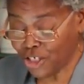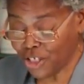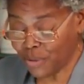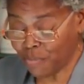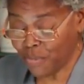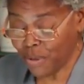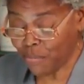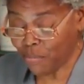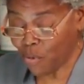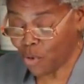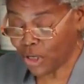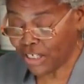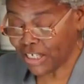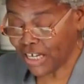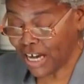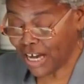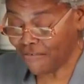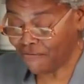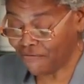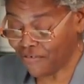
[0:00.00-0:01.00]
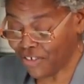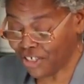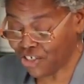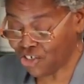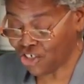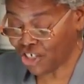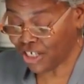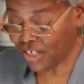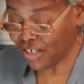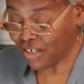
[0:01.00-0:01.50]
should spend more time
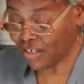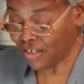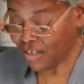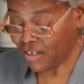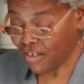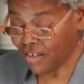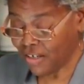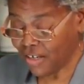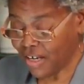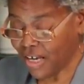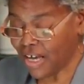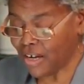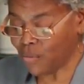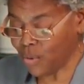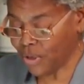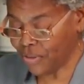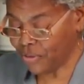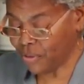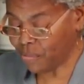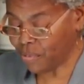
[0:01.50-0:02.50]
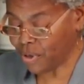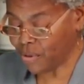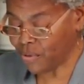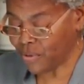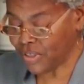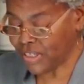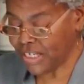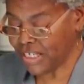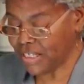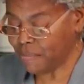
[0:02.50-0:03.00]
fishing and with the
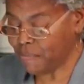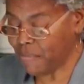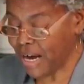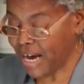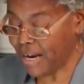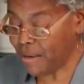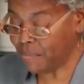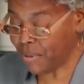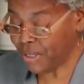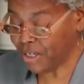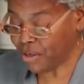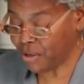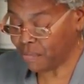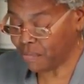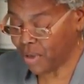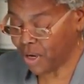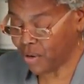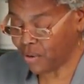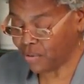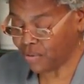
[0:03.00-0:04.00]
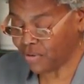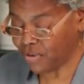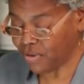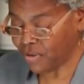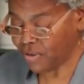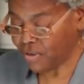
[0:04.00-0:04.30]
proceeds buy a bigger boat.